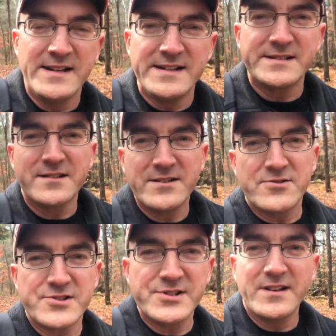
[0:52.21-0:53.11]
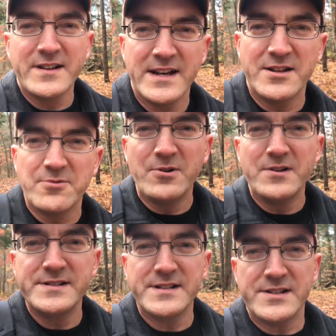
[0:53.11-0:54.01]
it's a little chilly in the
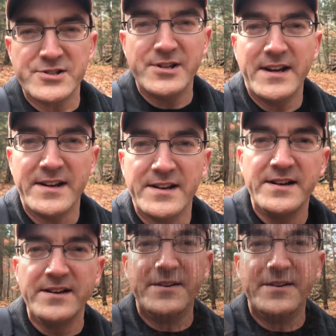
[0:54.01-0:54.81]
woods in the shade.